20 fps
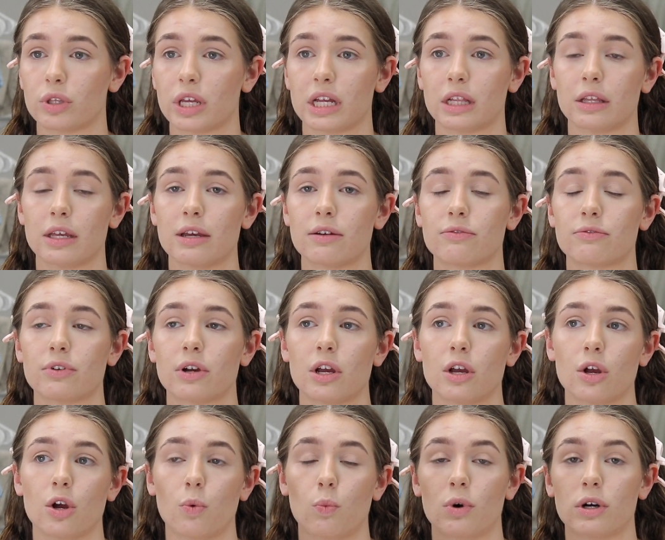They live
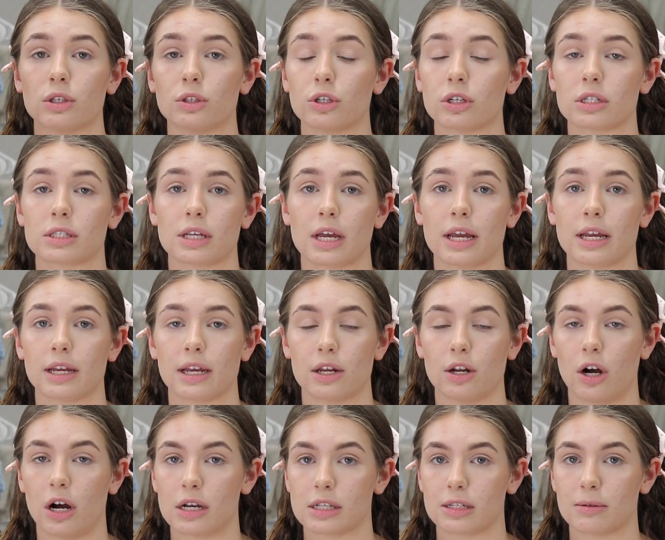what looks like an
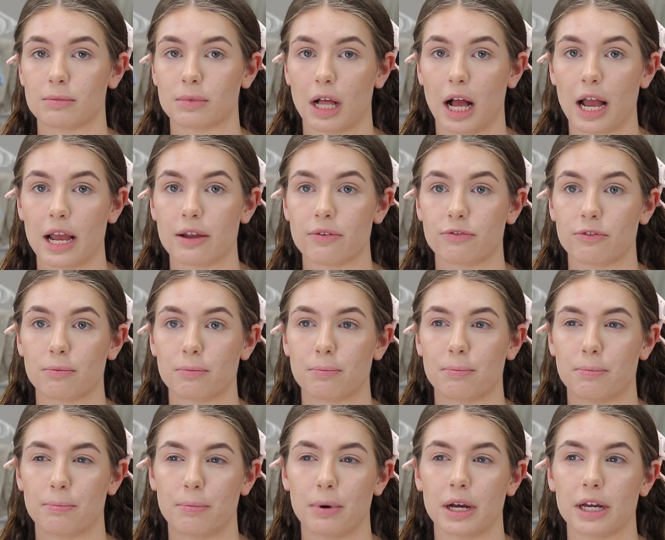awesome life,
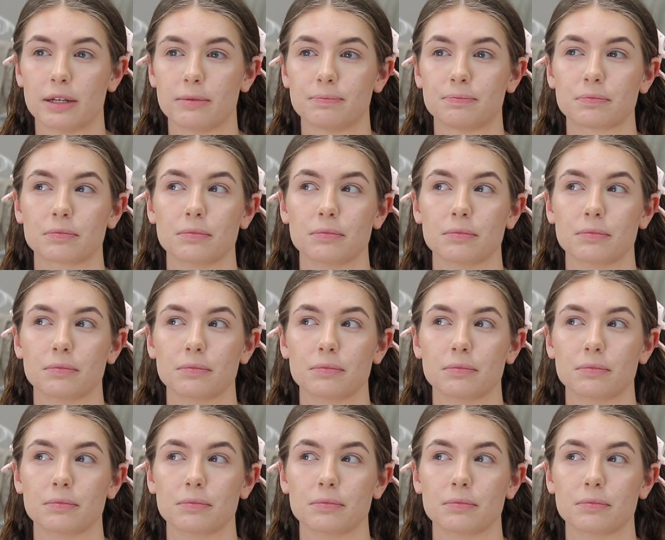but